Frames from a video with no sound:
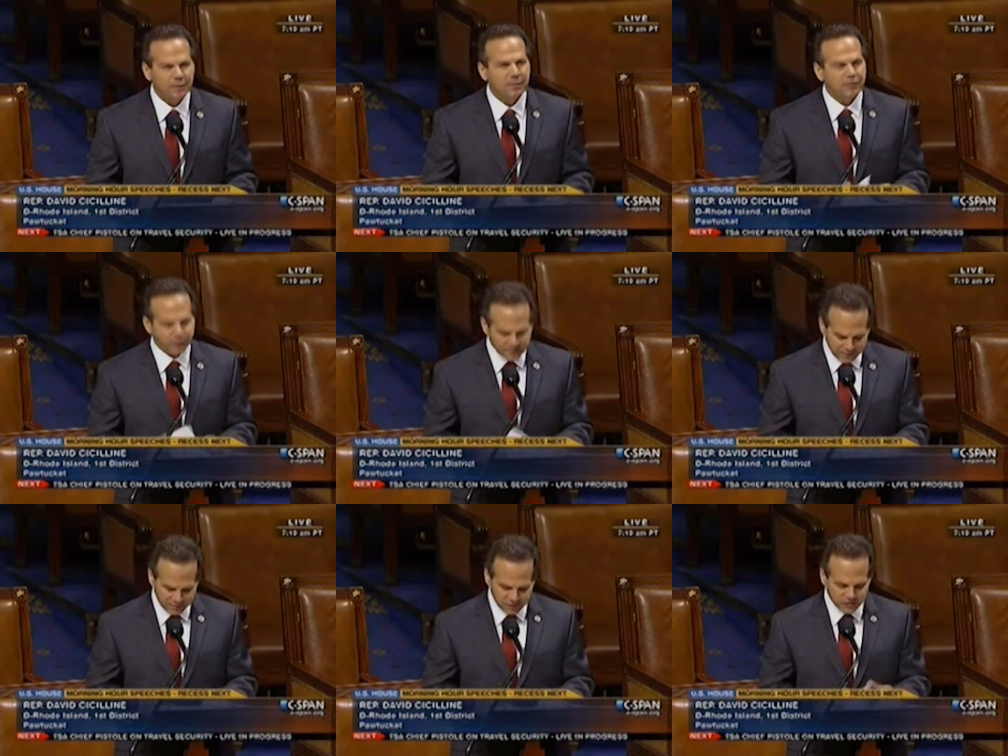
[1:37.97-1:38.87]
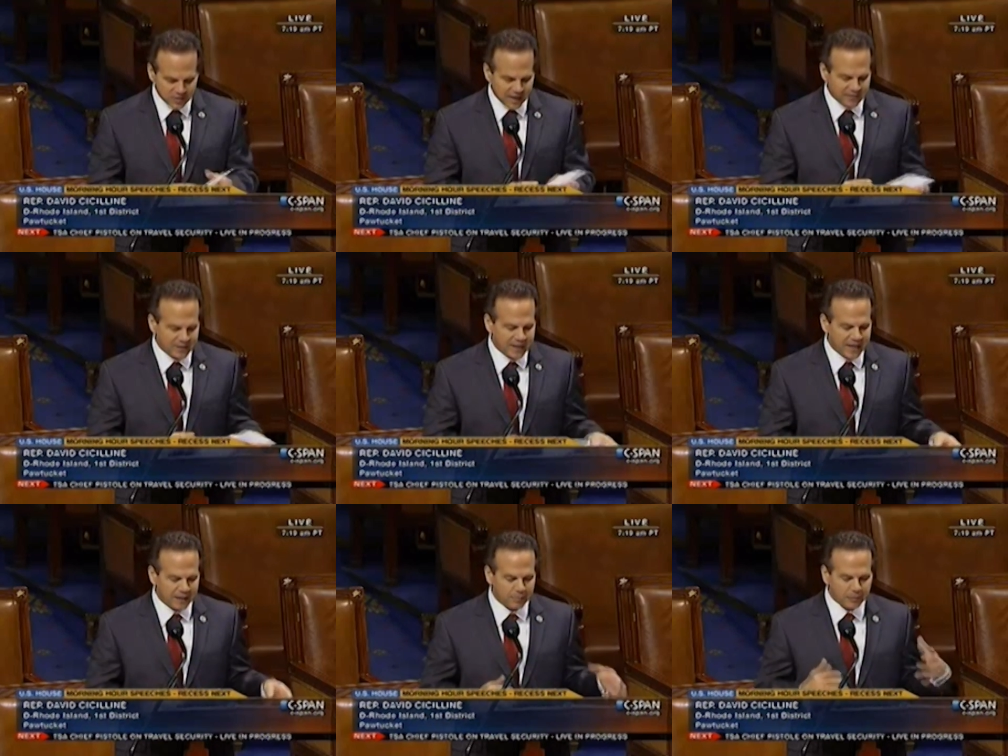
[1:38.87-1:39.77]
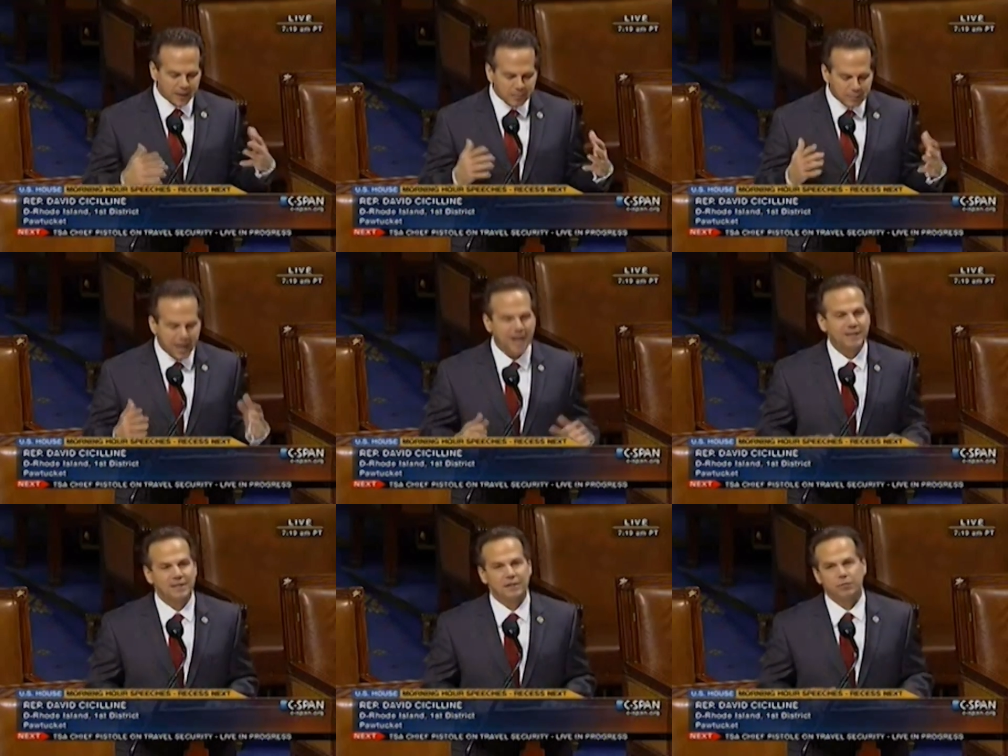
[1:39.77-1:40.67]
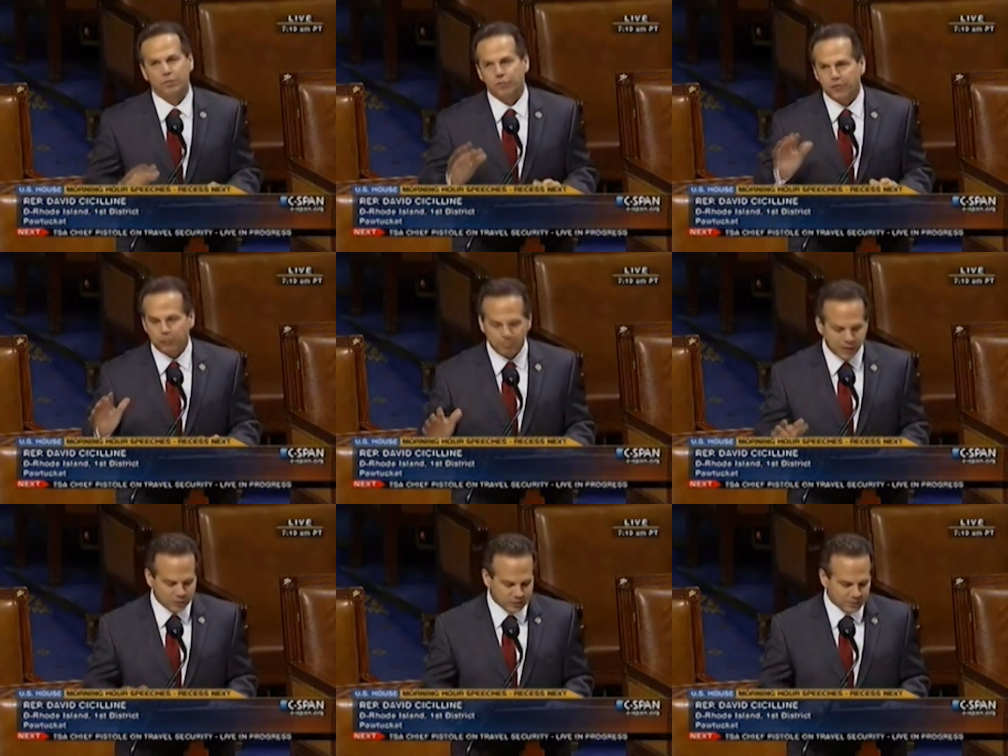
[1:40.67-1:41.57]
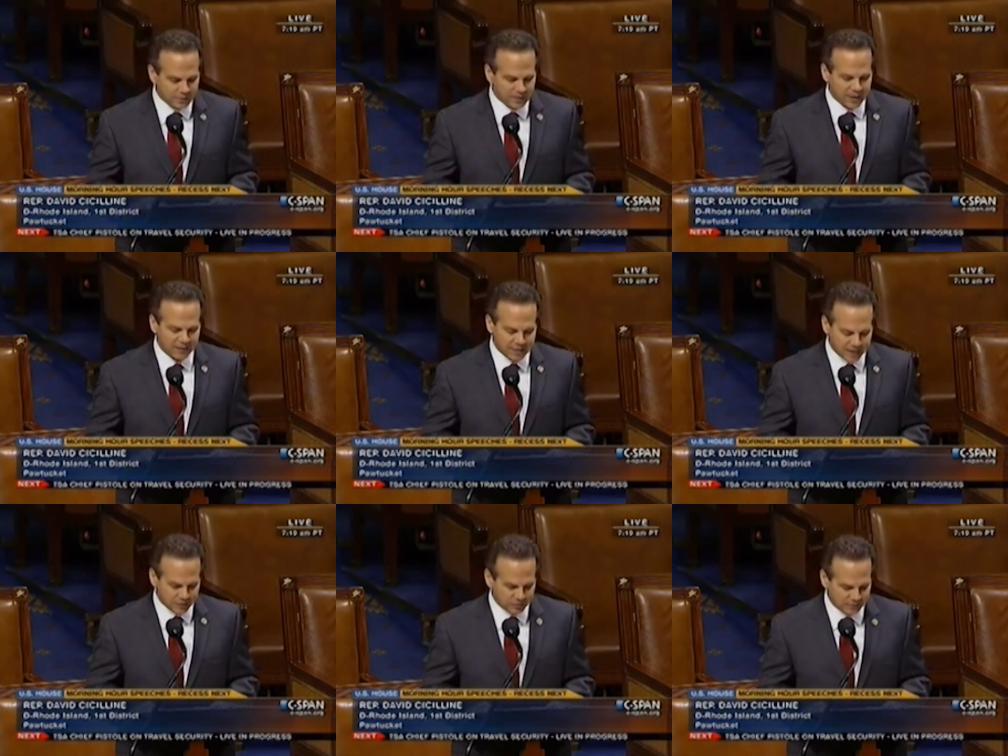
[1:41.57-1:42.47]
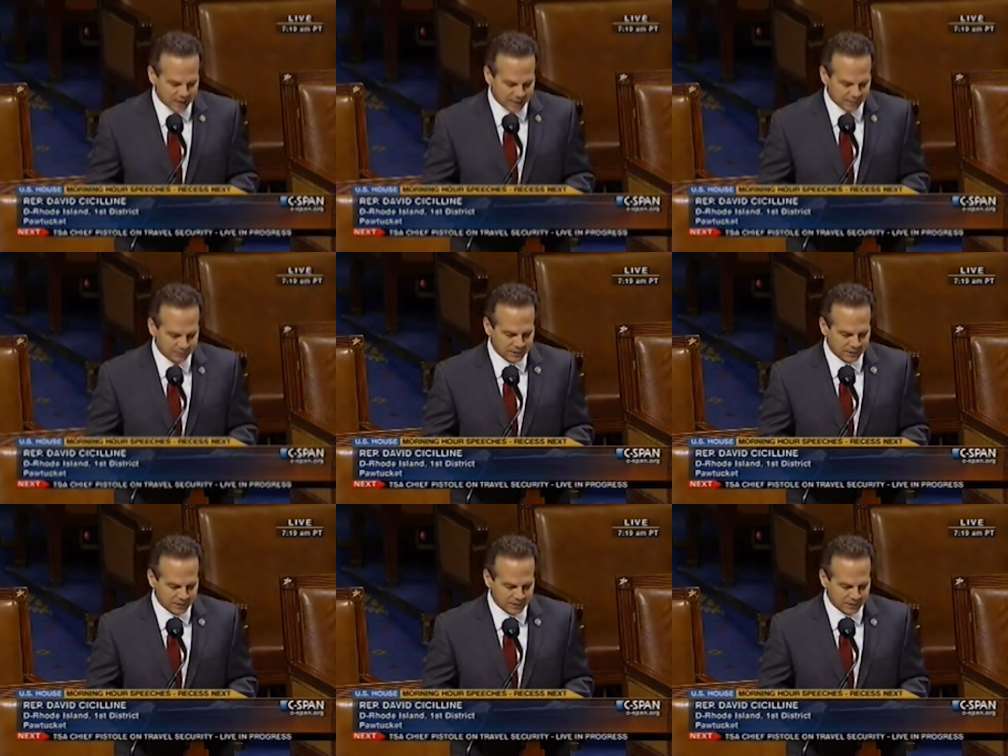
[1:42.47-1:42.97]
my friends on the other side of the aisle are playing politics with the federal budget and the national debt.